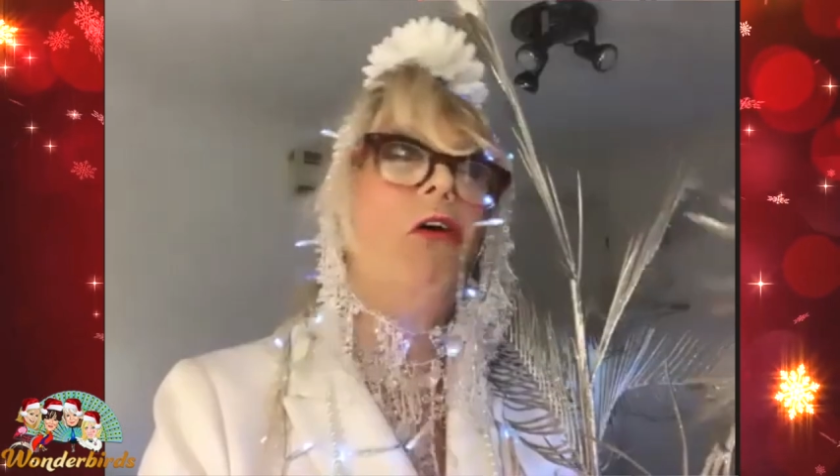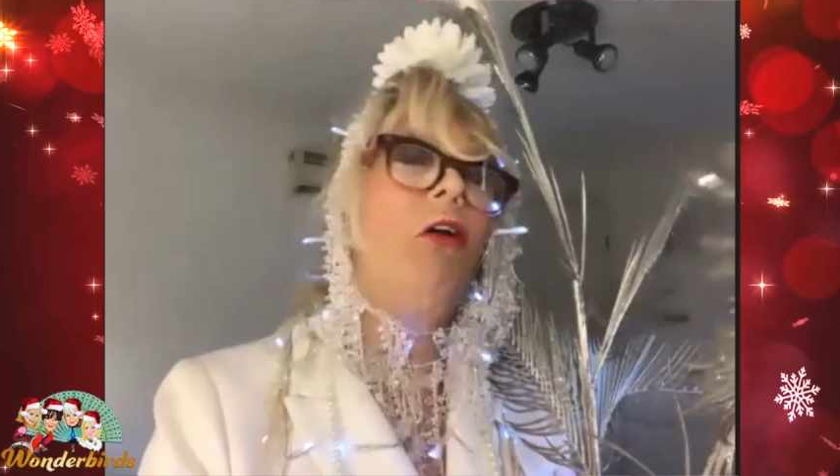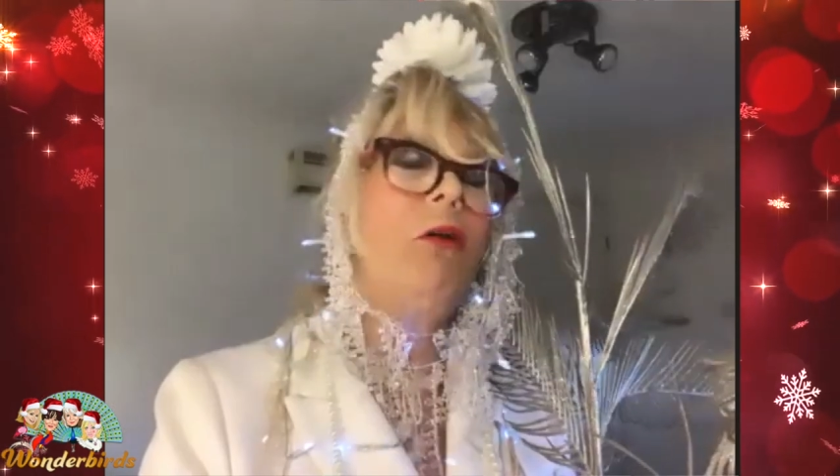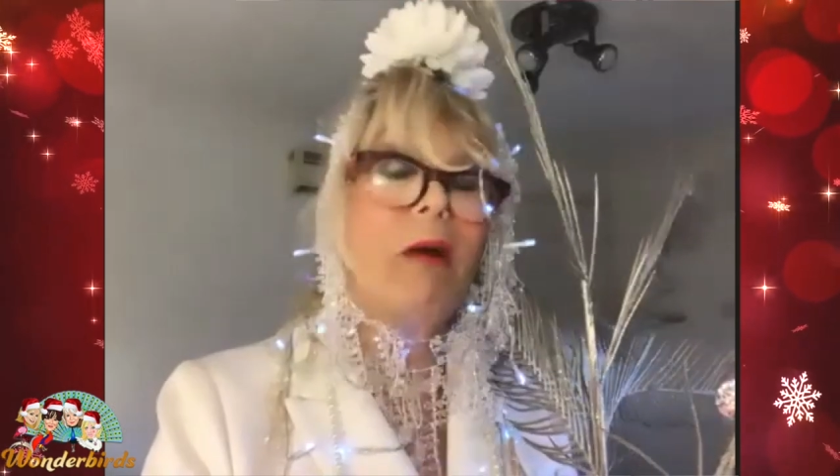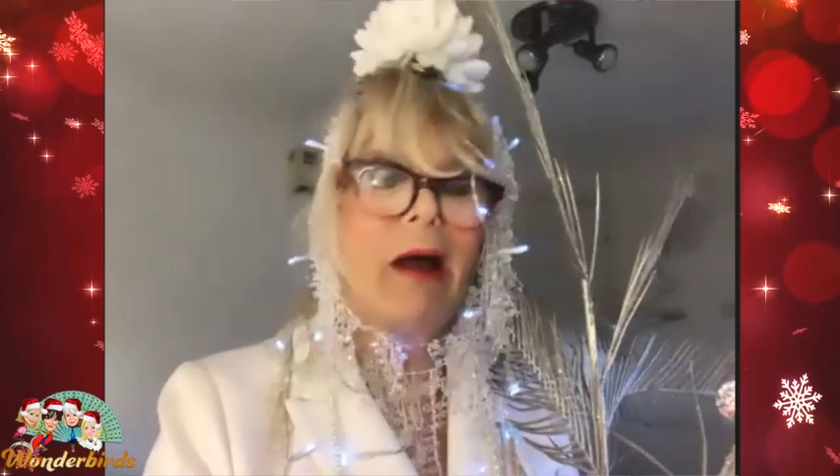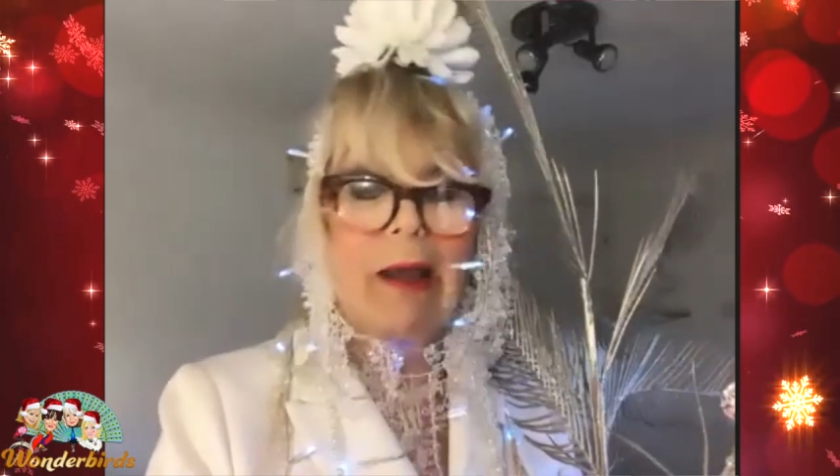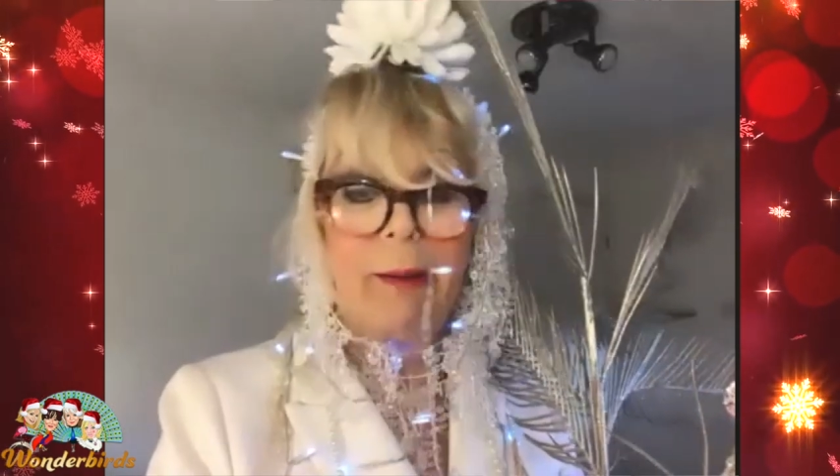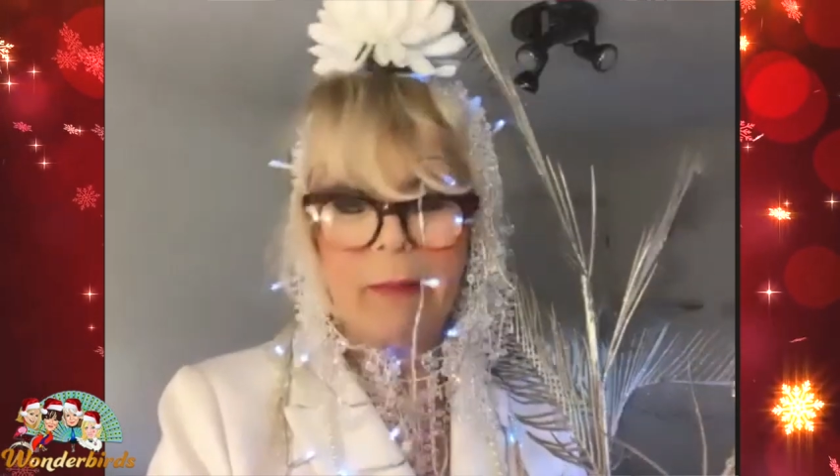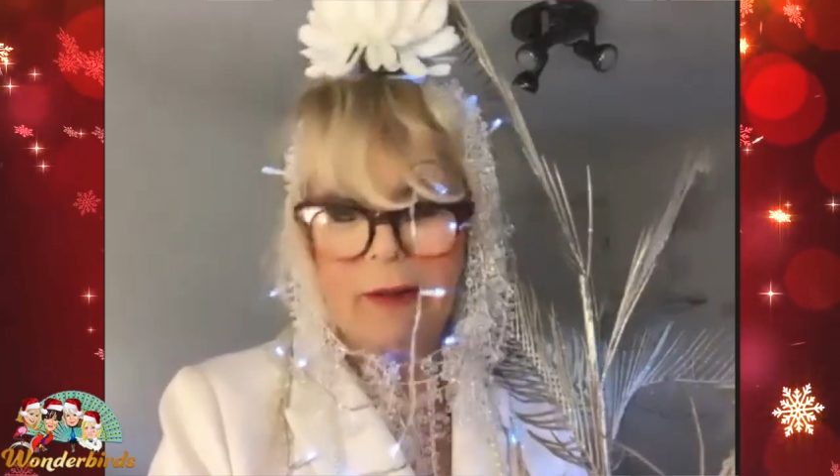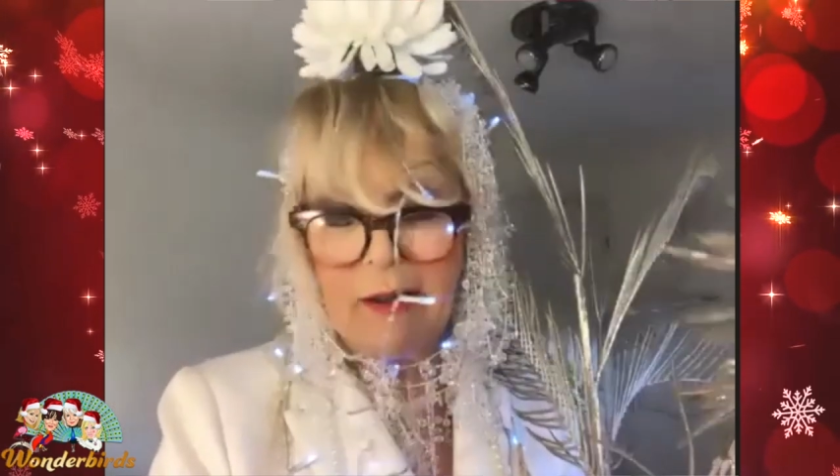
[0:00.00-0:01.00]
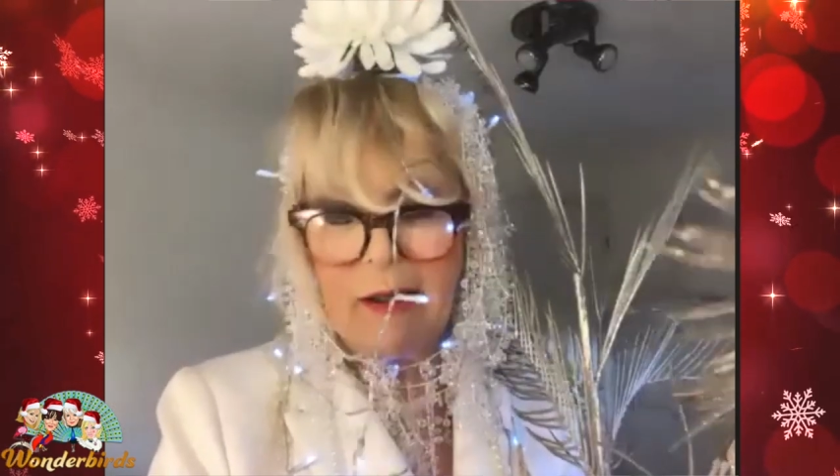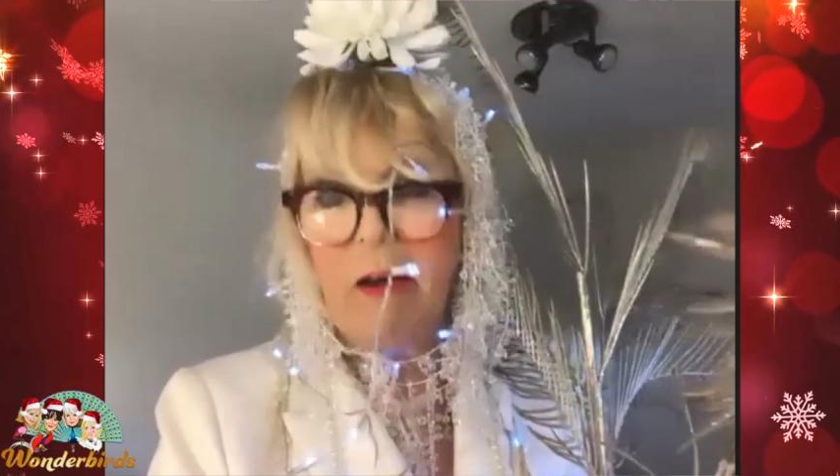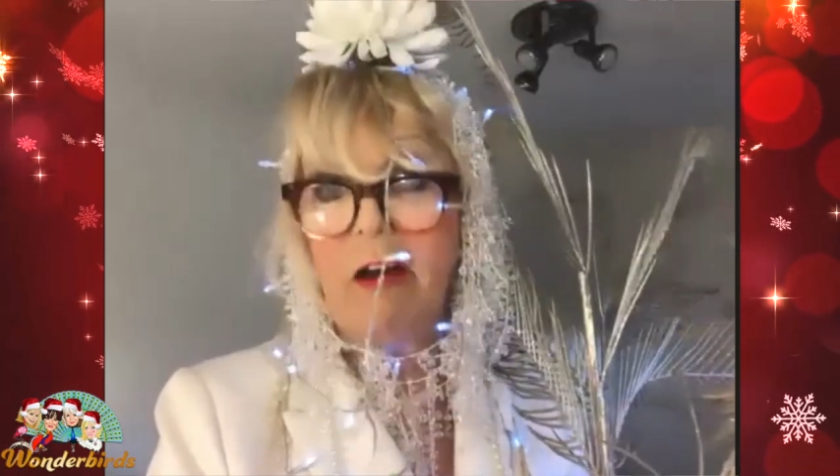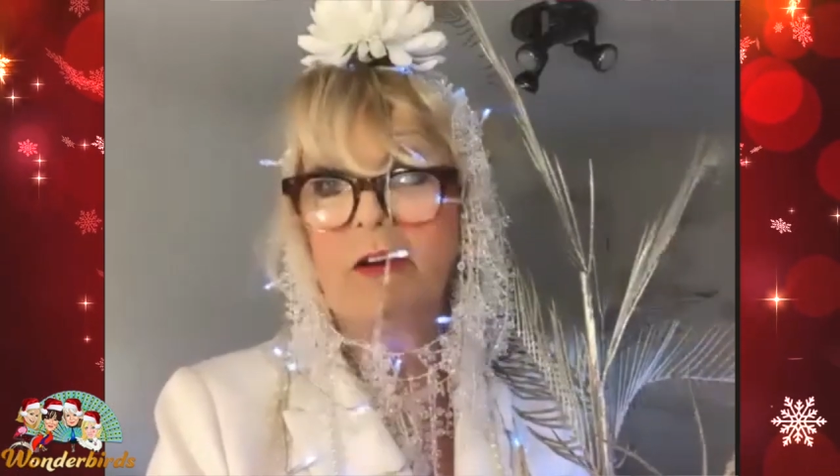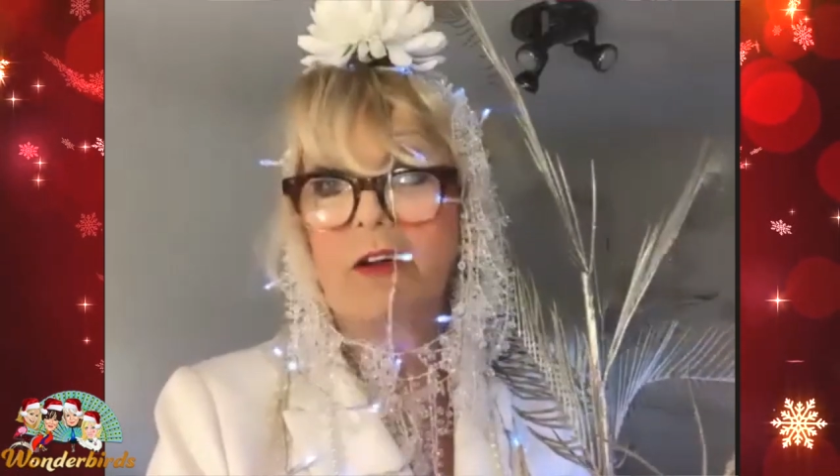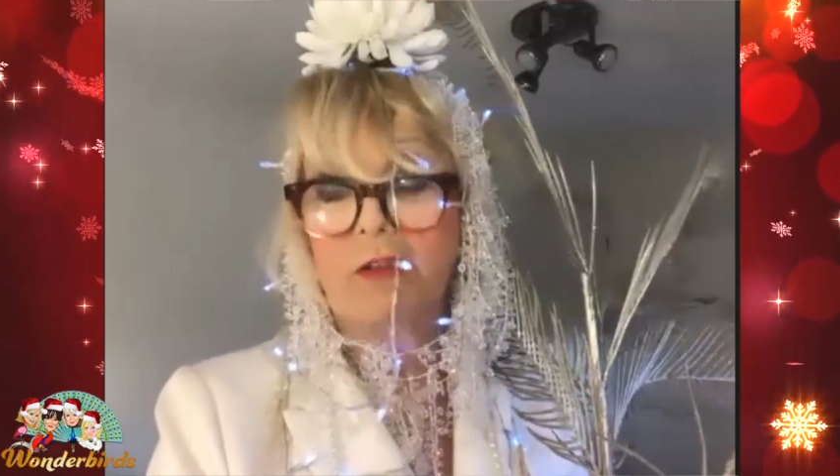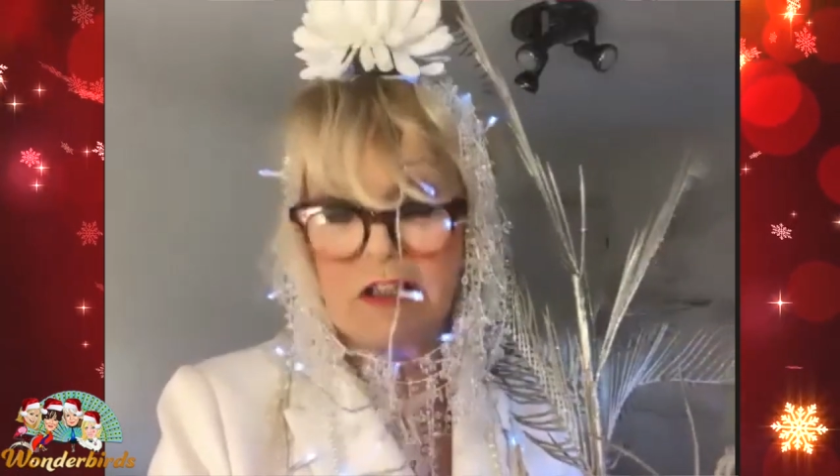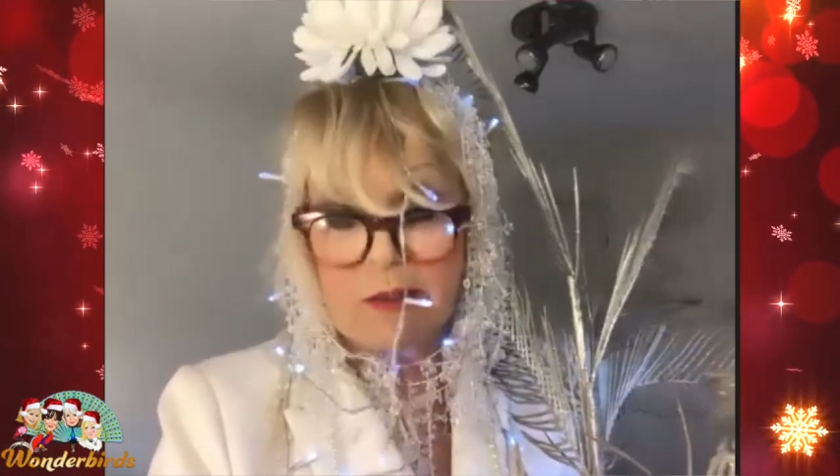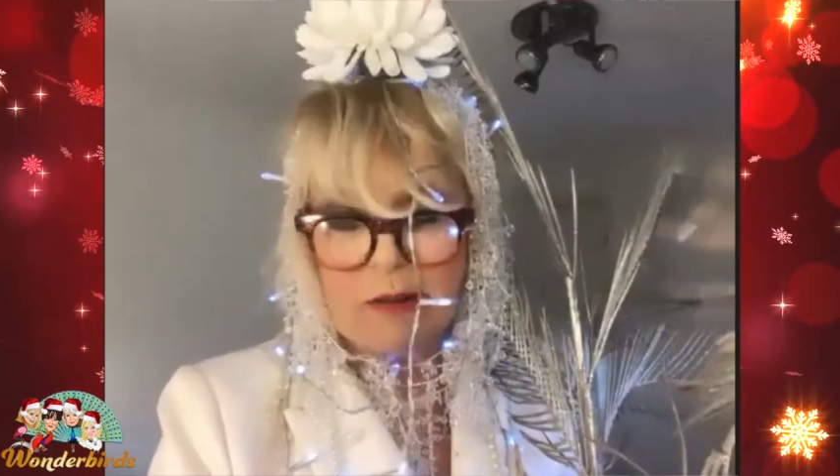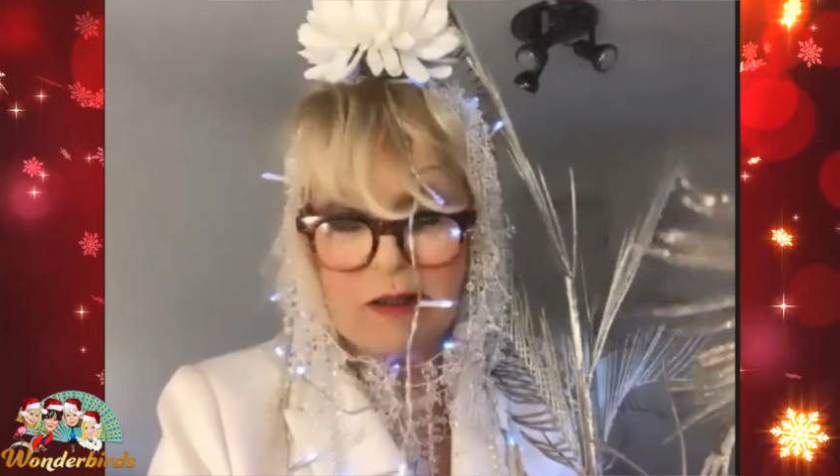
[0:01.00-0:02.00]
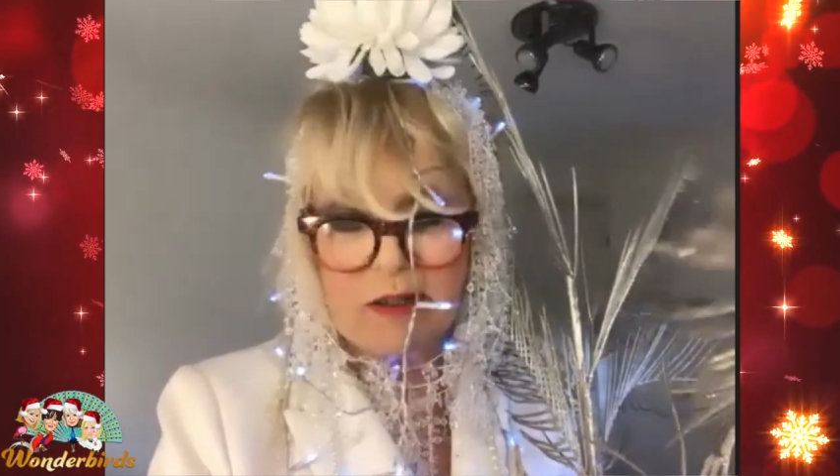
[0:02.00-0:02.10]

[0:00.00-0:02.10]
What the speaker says: my money on Christmas.